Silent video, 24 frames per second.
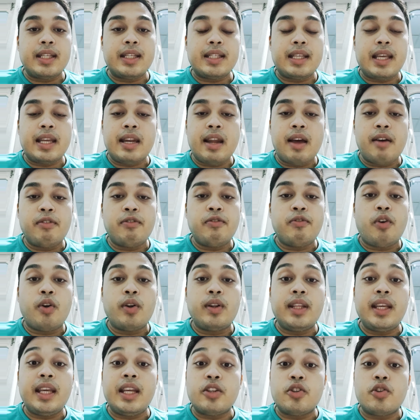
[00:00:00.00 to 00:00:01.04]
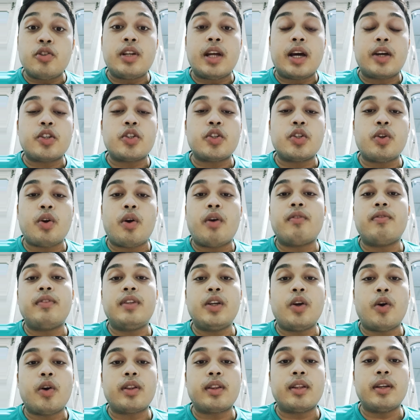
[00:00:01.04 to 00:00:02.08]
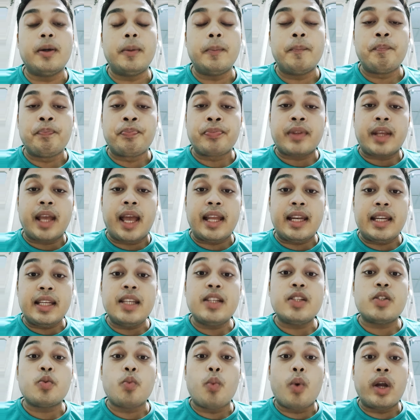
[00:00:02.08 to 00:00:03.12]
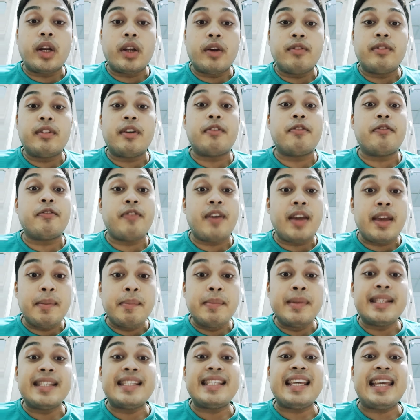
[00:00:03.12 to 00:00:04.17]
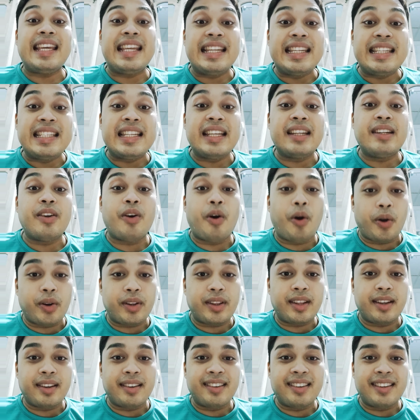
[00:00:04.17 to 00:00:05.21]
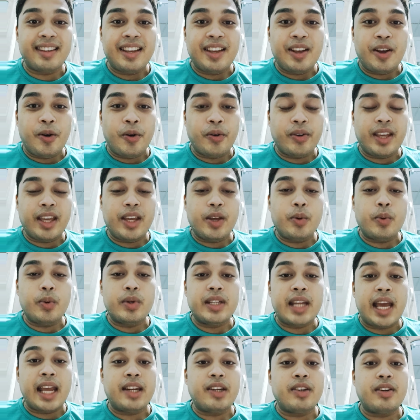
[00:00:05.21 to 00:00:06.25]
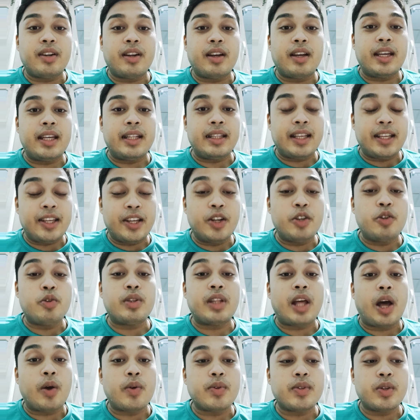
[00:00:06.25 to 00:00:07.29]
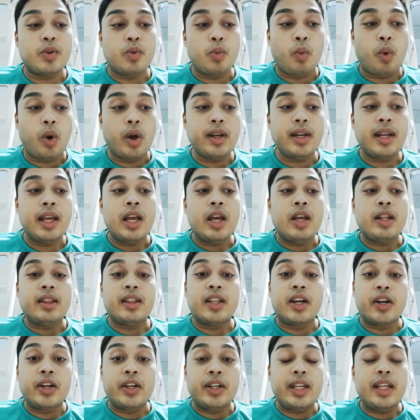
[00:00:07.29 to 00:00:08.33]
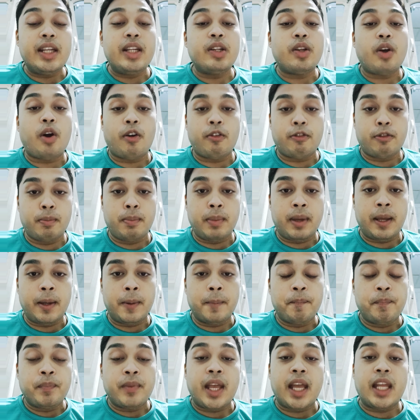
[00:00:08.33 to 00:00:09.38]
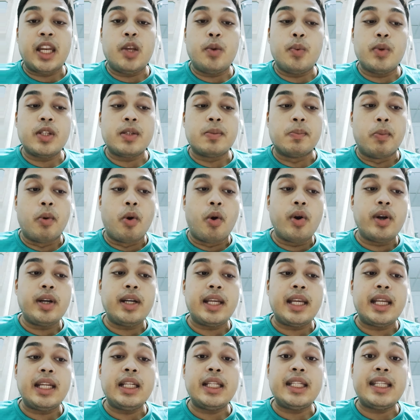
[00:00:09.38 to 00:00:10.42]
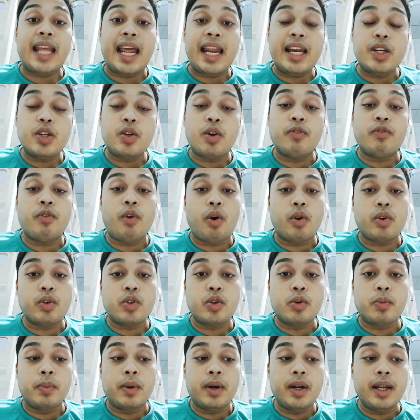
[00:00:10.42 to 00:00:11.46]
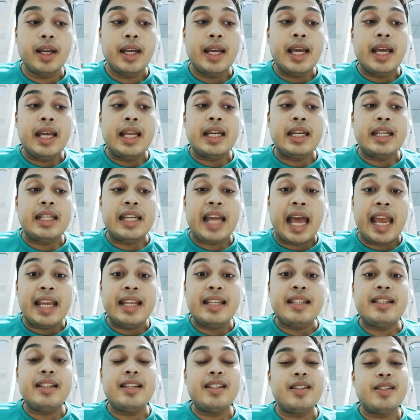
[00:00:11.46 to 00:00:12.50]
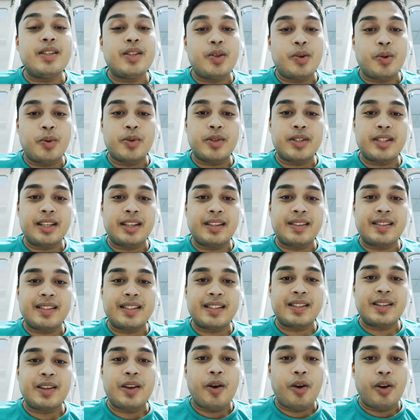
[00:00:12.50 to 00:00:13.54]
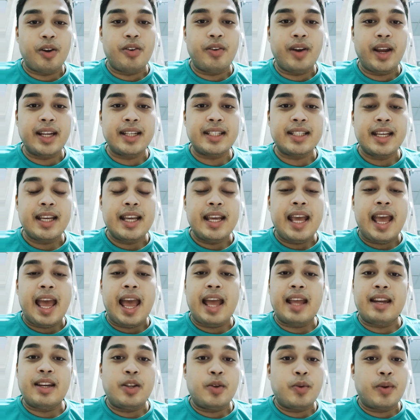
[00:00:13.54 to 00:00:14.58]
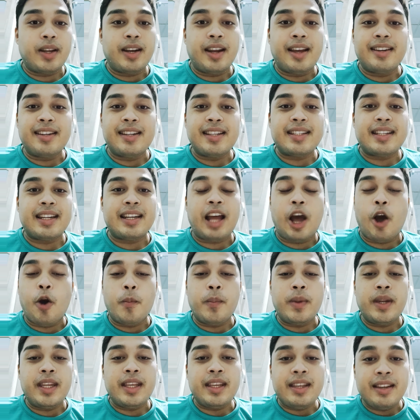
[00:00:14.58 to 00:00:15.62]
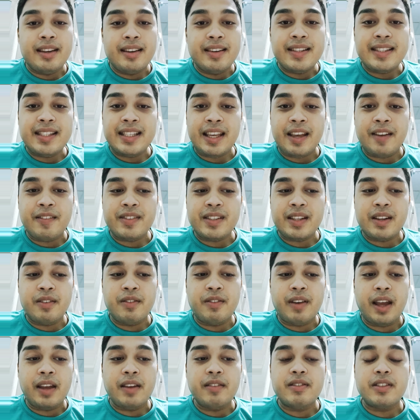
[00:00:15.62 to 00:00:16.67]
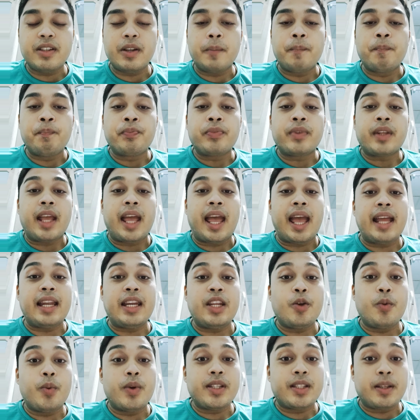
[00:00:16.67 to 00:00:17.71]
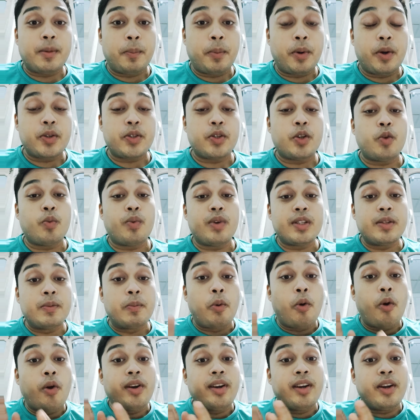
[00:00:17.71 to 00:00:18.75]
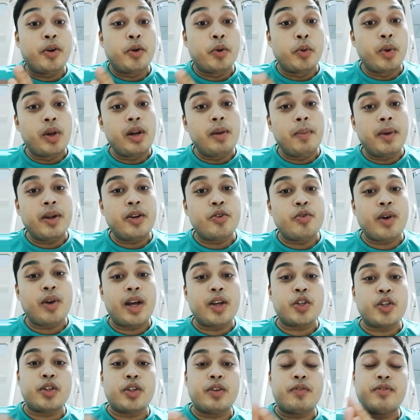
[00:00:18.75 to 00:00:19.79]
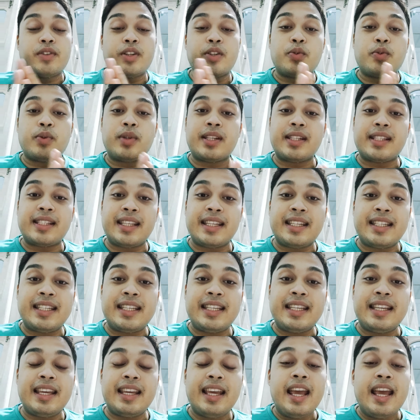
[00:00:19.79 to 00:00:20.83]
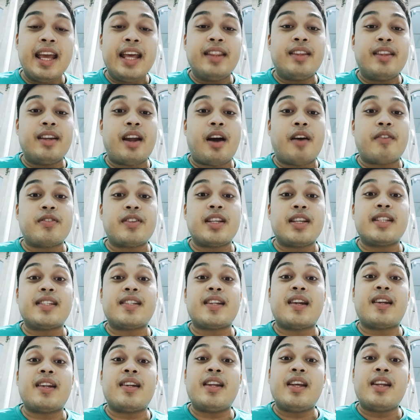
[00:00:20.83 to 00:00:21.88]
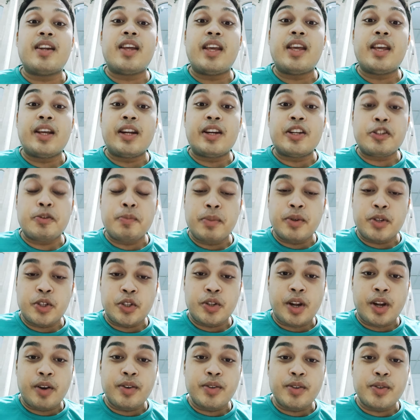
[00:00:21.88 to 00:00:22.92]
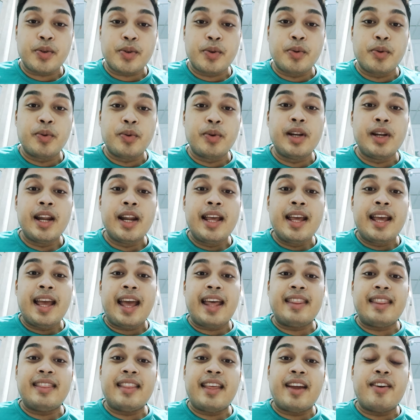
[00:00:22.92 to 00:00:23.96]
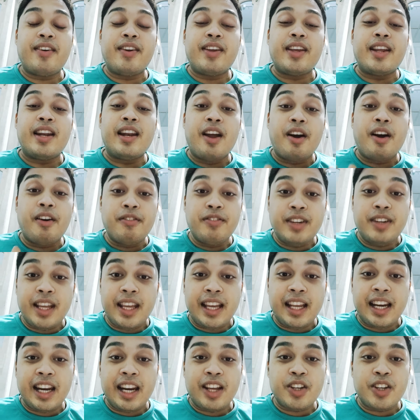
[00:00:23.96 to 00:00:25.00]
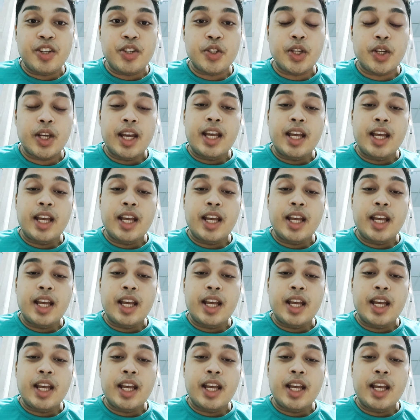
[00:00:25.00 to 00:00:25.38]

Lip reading: is enough for the introduction of the author, and he is one of the famous Indian author, okay, who died in the year 2001, 13th of May, and he was born in 10th of October 1906. All right, and you can understand how many years he have survived. And he was a person who was born in rural Madras, shifted to the city. Thereafter, he studied in an English missionary school. And there, he loved English.